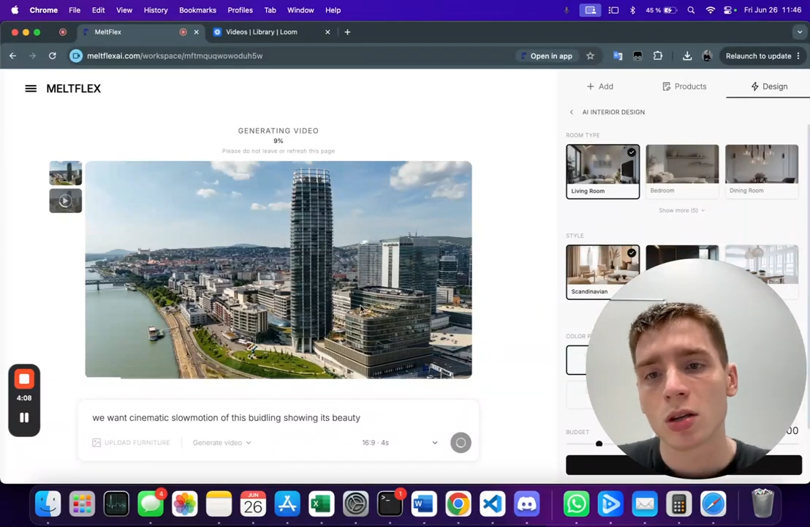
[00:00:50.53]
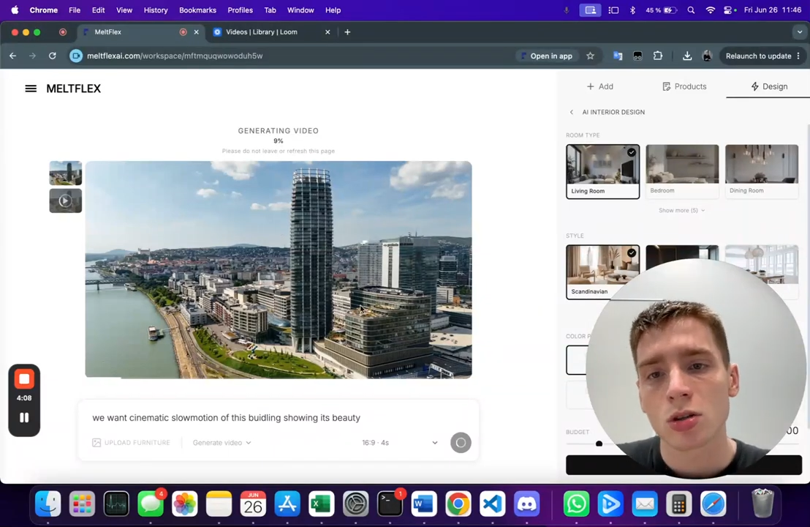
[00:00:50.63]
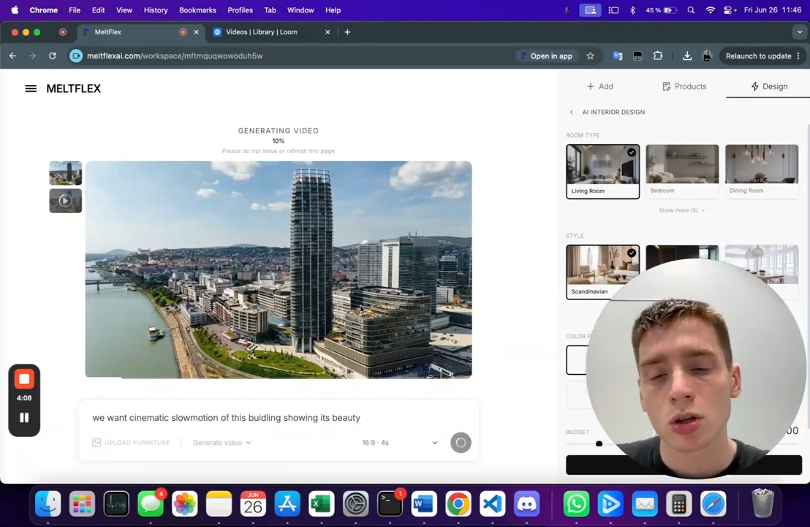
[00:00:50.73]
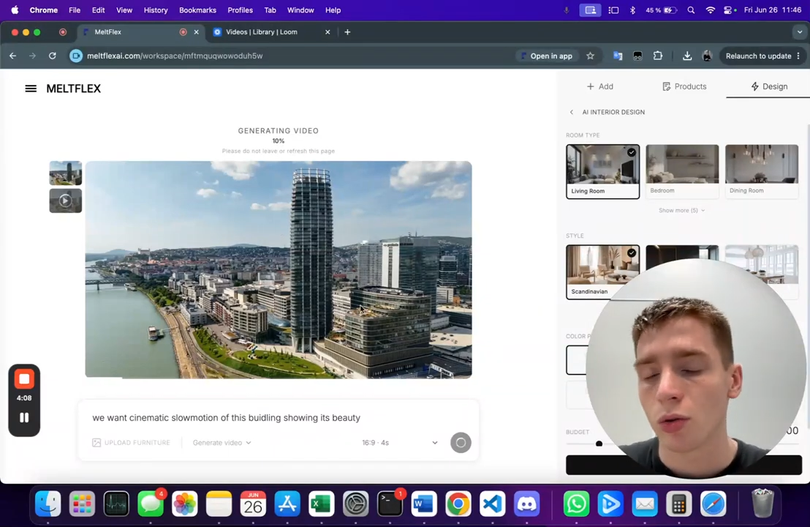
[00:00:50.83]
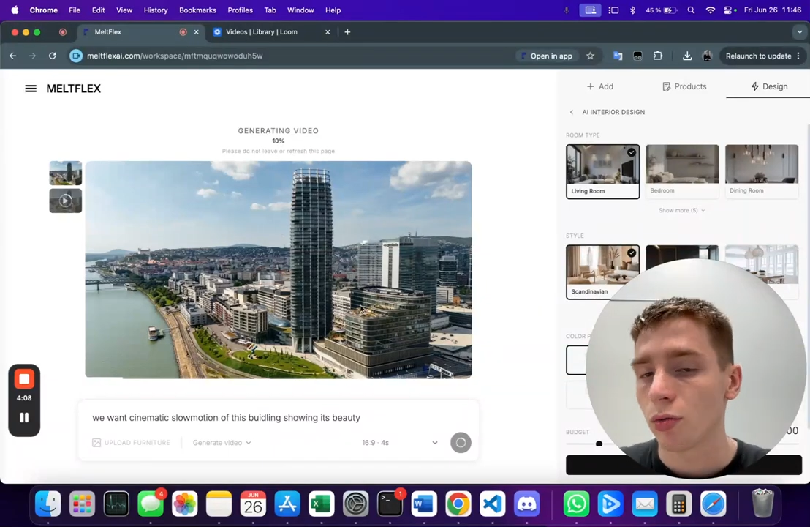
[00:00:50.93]

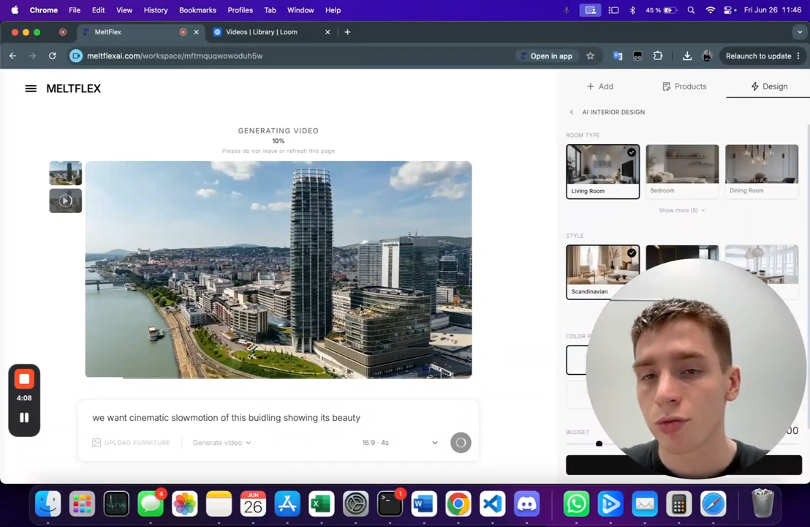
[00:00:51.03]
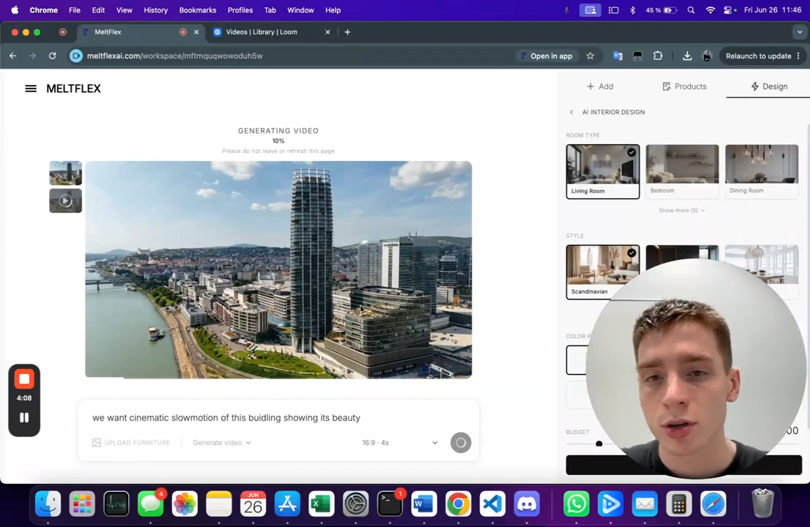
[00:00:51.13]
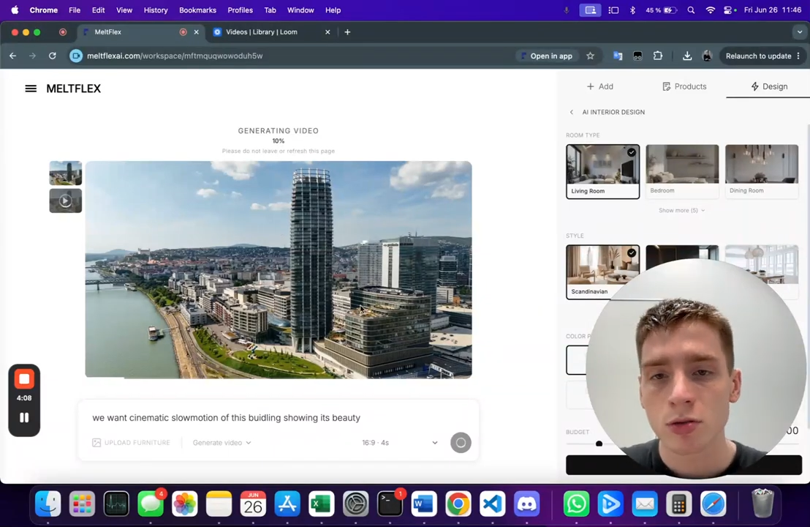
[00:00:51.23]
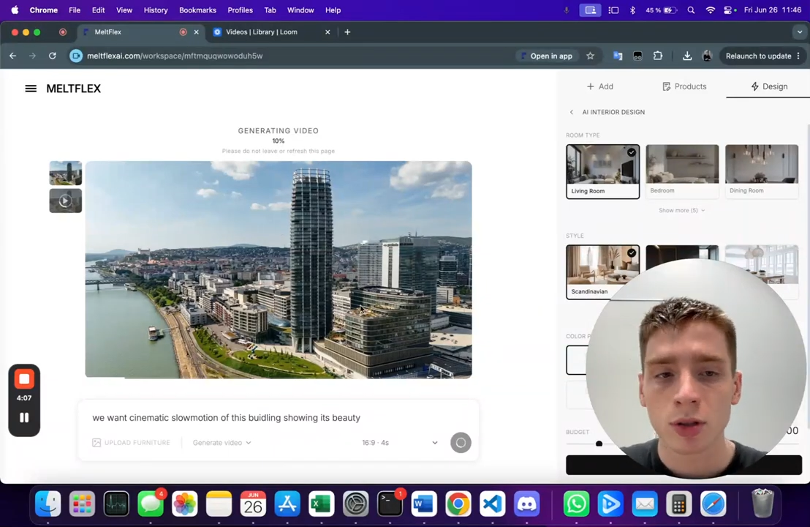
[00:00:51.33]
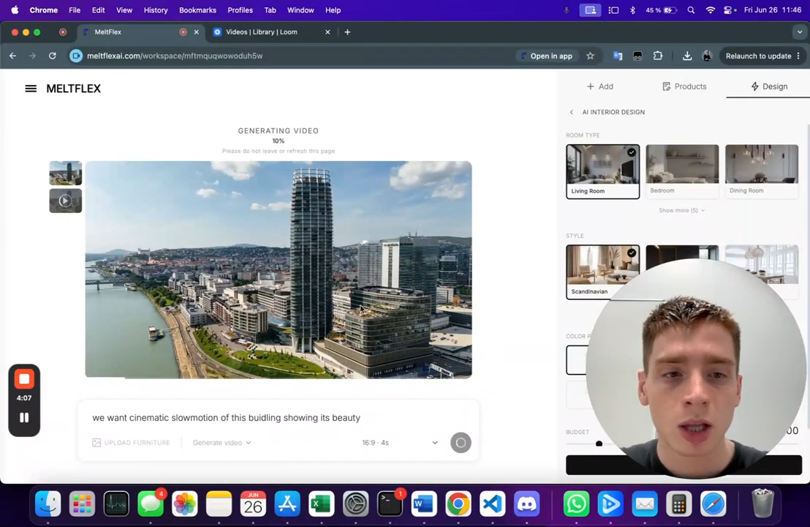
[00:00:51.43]
So
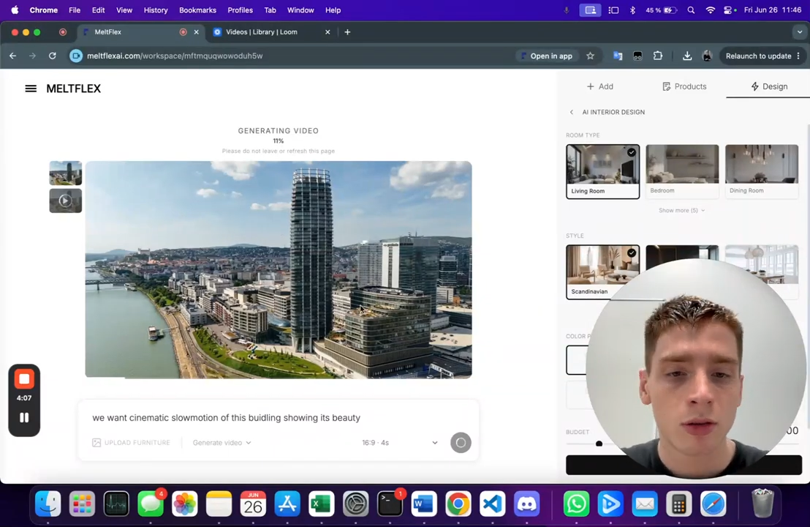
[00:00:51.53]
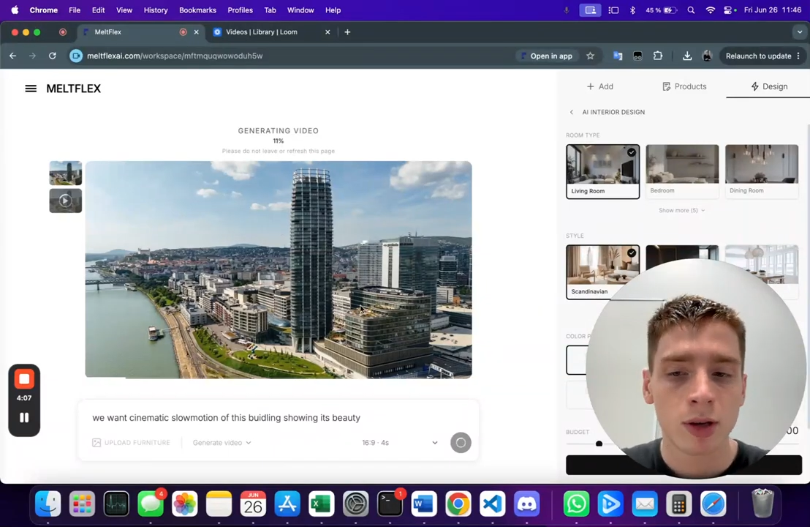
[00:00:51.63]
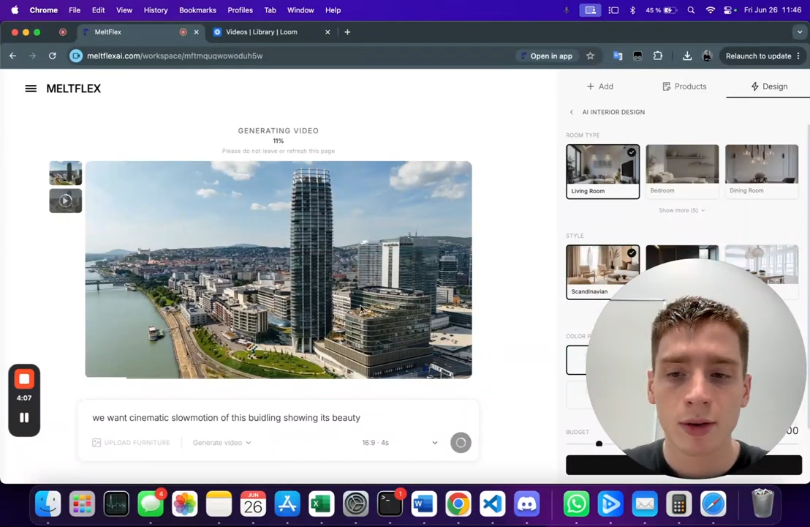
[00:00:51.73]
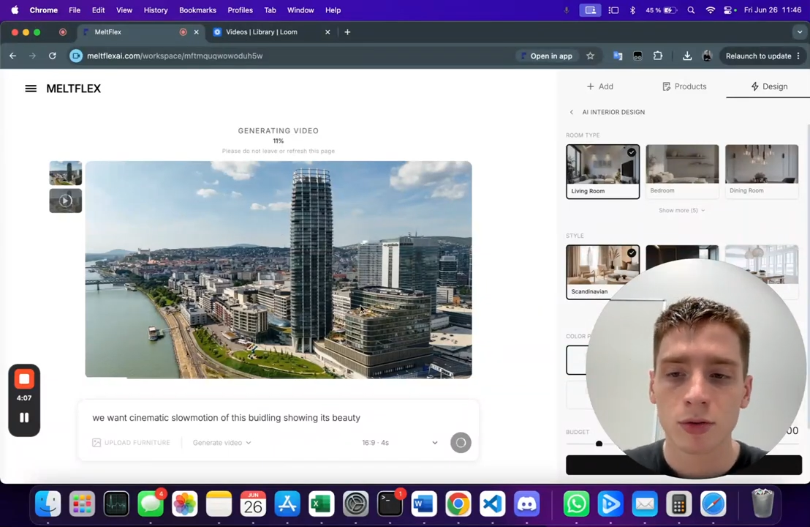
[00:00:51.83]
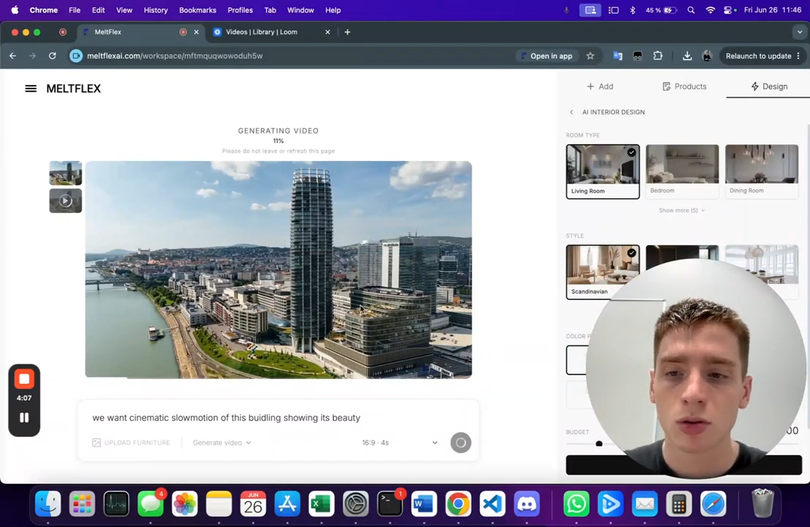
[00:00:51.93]
first, what that we
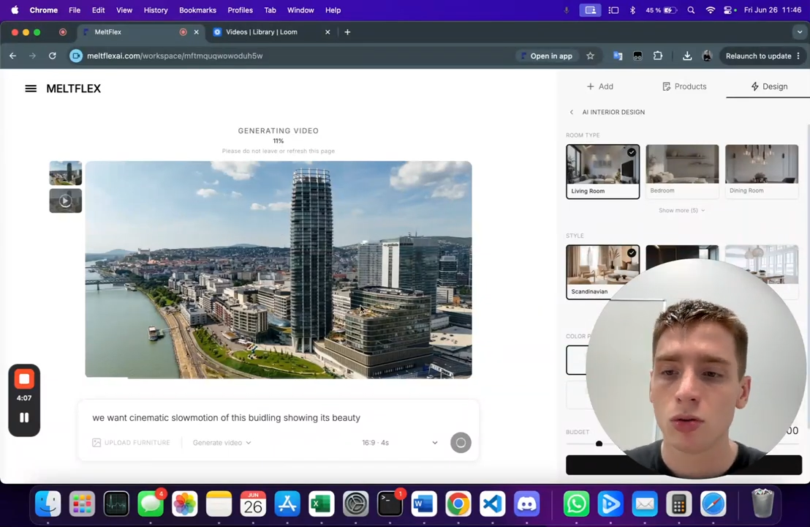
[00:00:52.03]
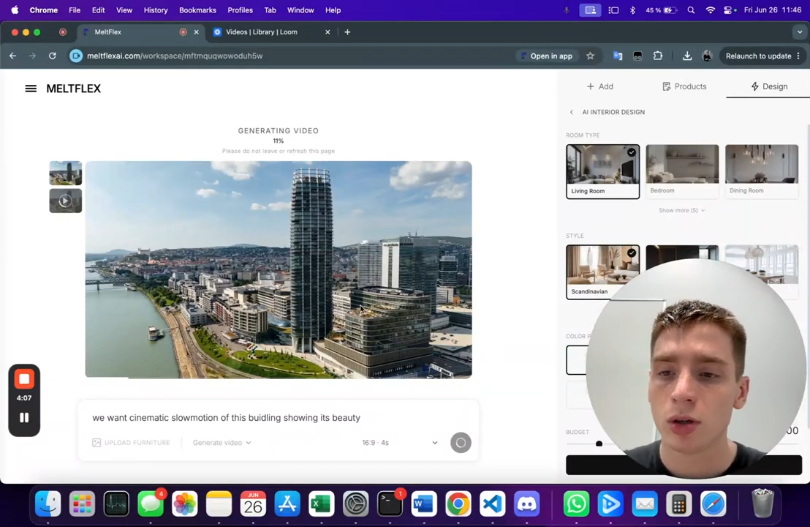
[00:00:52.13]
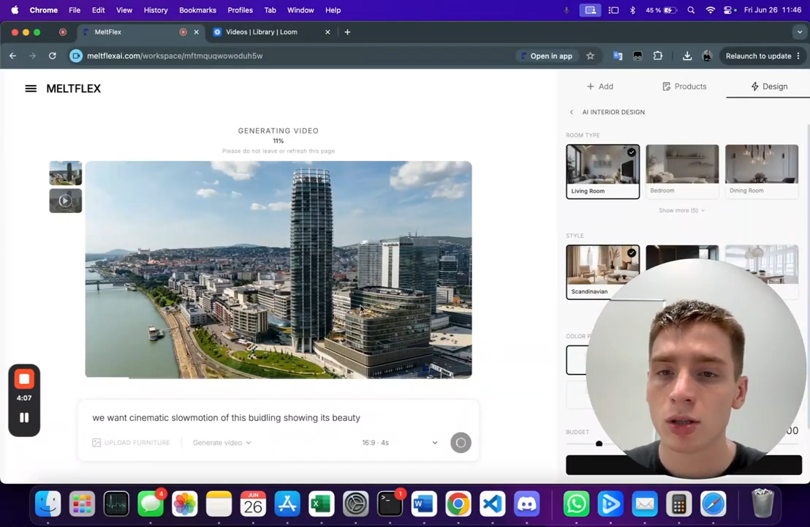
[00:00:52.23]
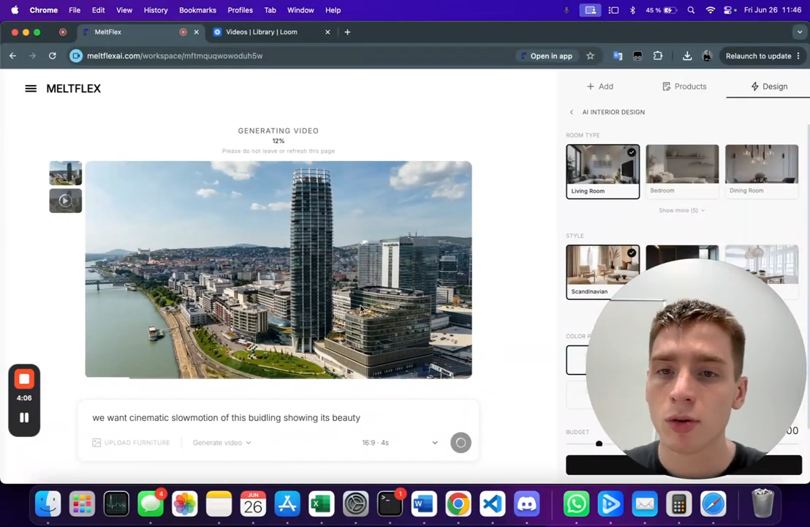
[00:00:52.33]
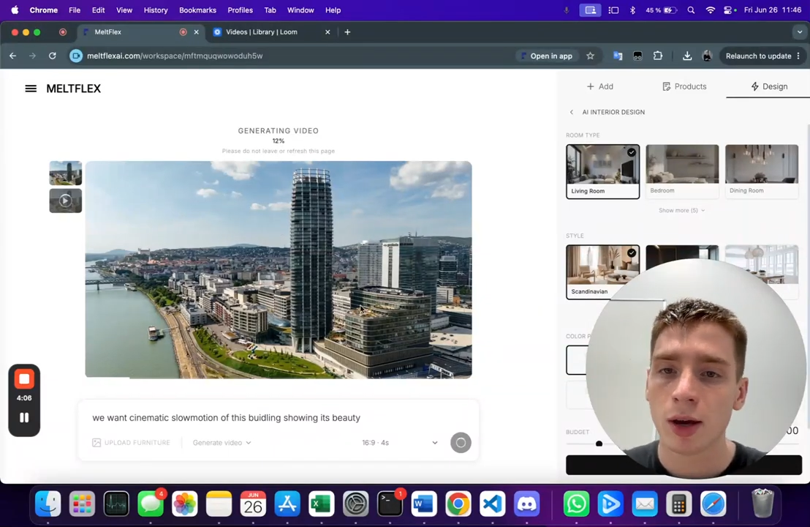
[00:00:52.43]
have to
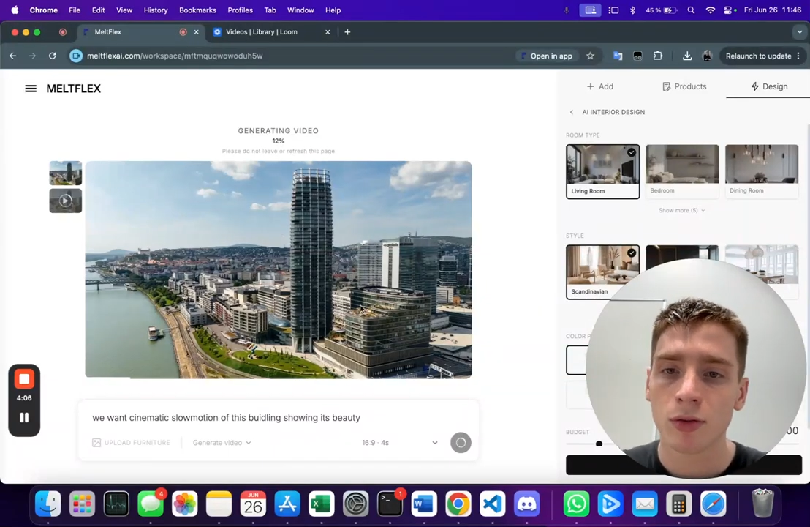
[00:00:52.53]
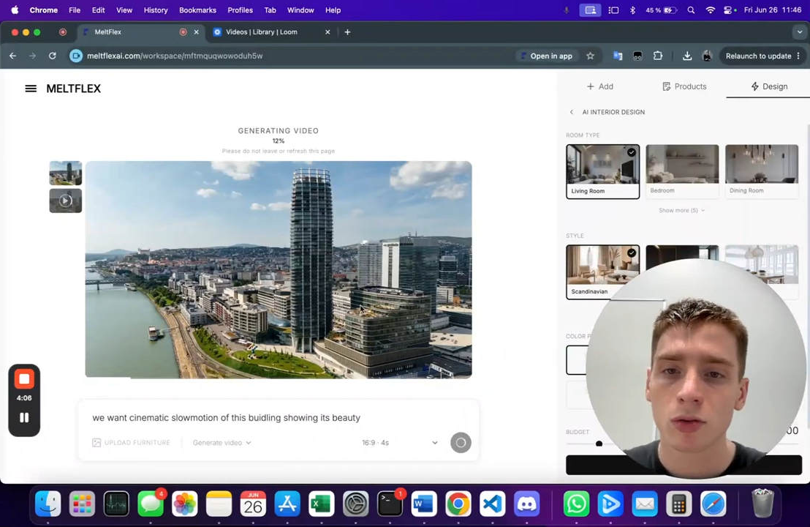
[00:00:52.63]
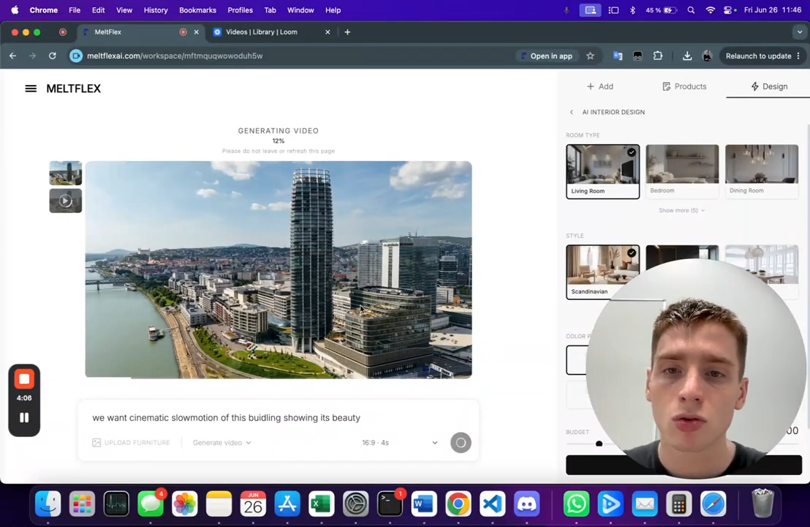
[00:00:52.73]
do is we have